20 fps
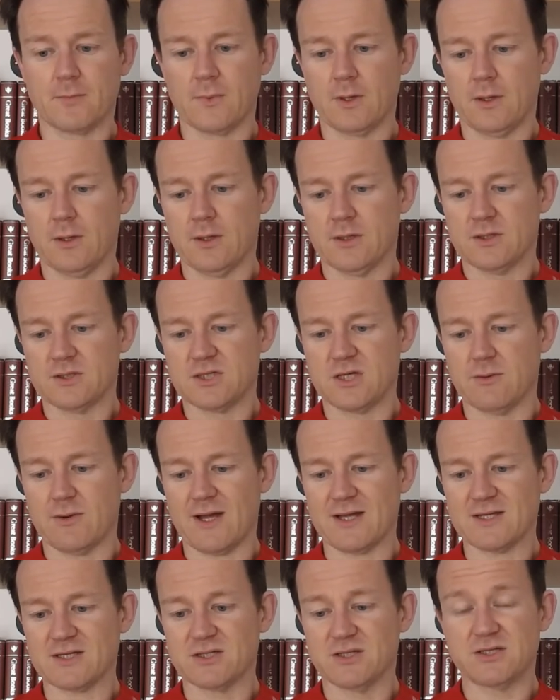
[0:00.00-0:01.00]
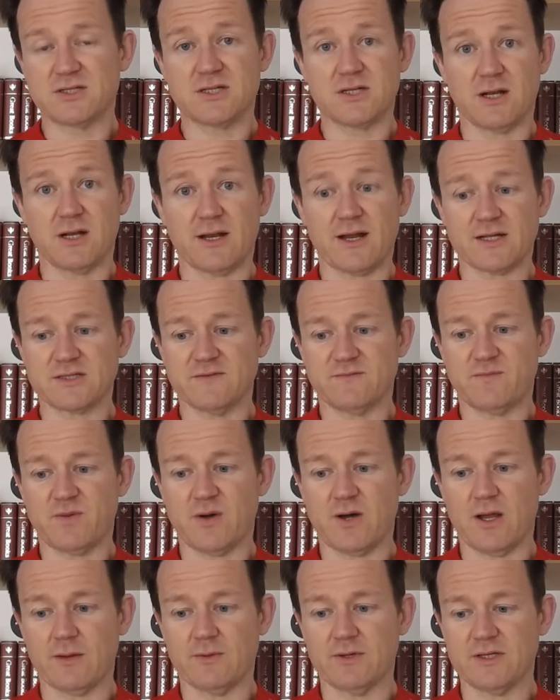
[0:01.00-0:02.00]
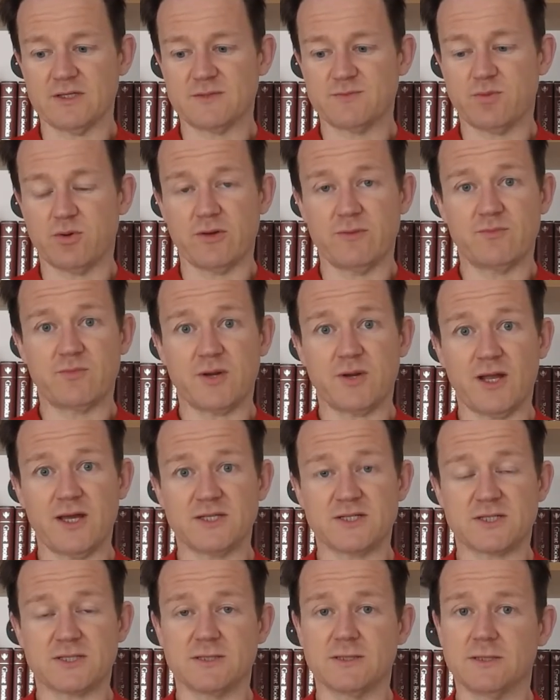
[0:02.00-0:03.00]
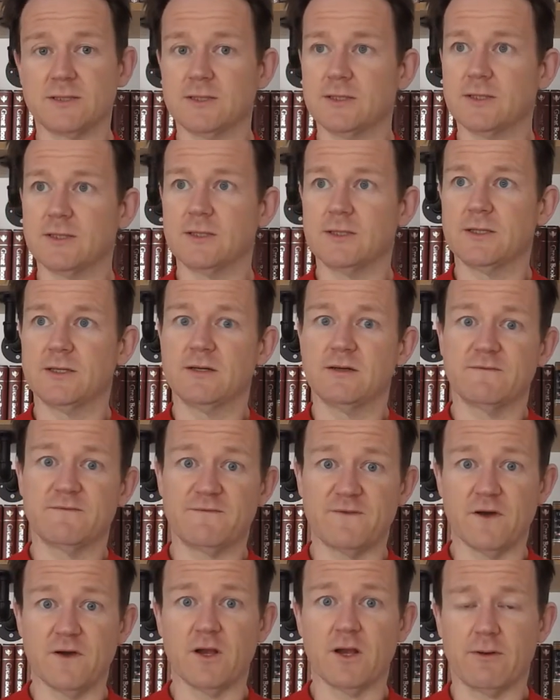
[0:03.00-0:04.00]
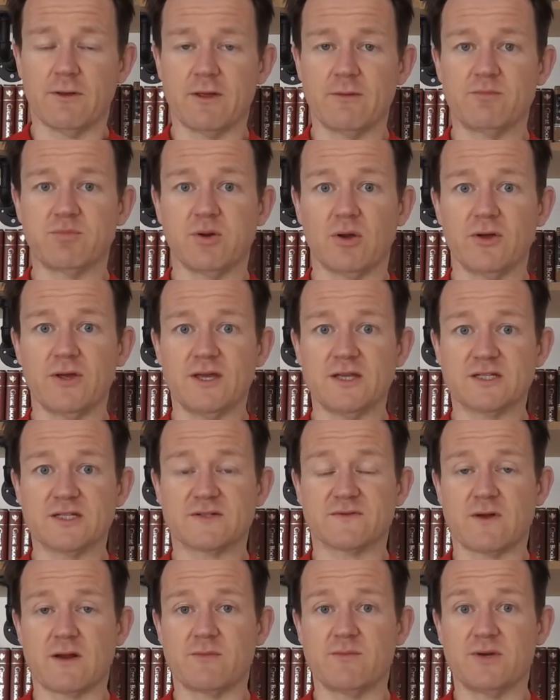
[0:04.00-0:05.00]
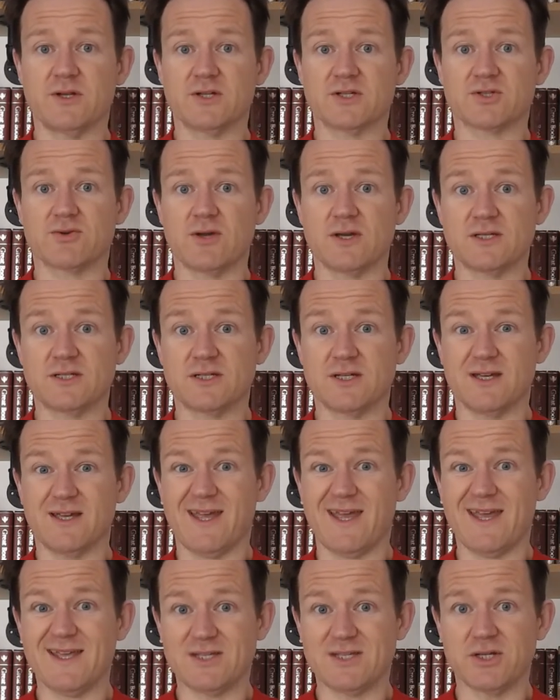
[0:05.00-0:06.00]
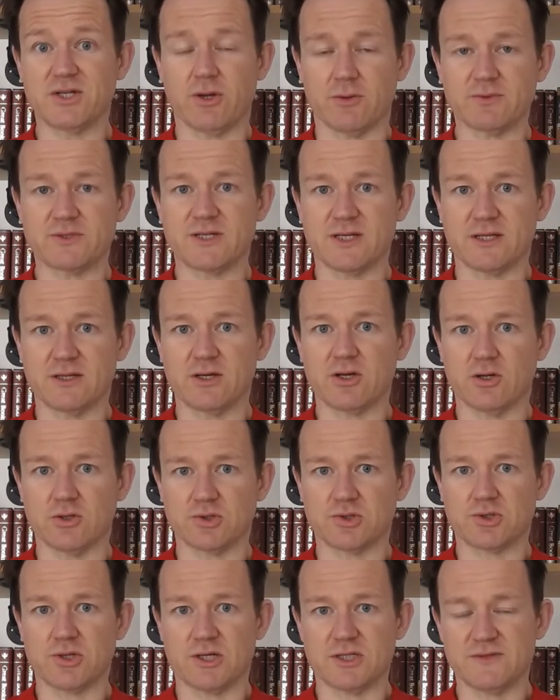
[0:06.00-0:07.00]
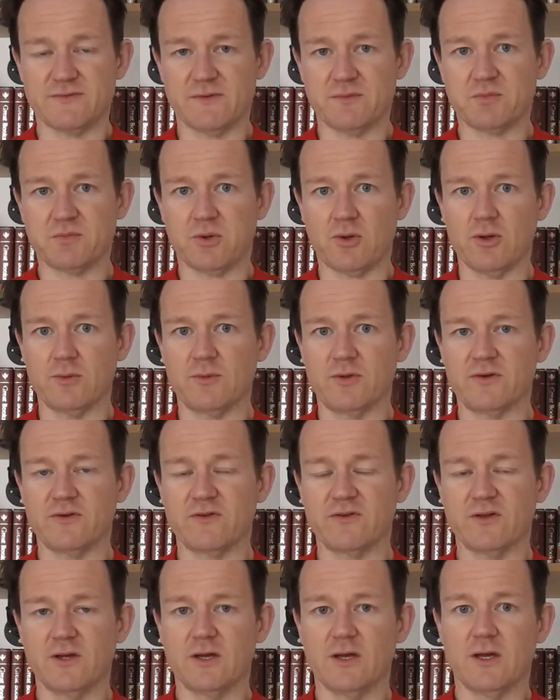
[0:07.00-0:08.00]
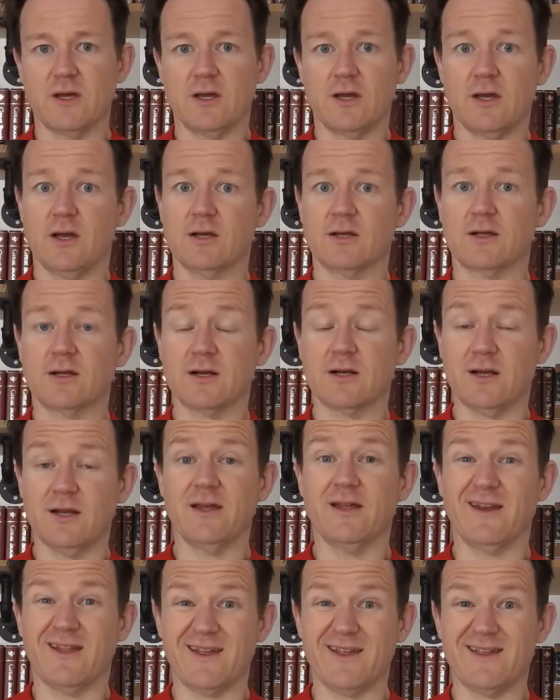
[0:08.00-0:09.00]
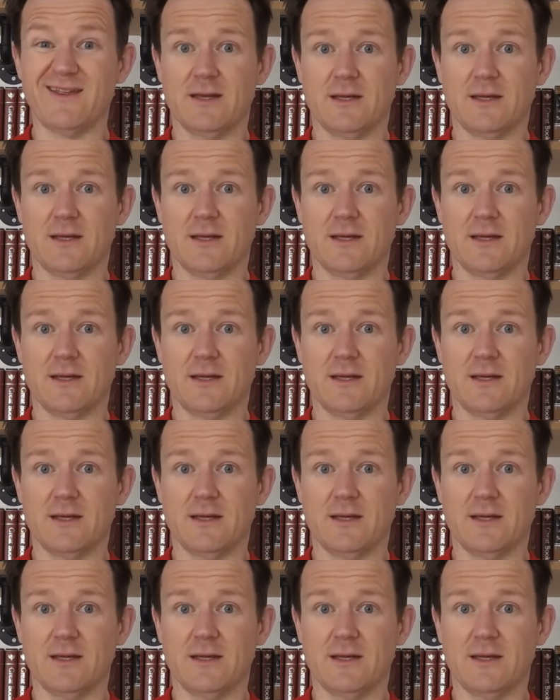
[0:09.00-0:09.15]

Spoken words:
So, as and until an Act of Parliament is put in place, furloughing employees for an administrator is adopting the contract of employment, and clearly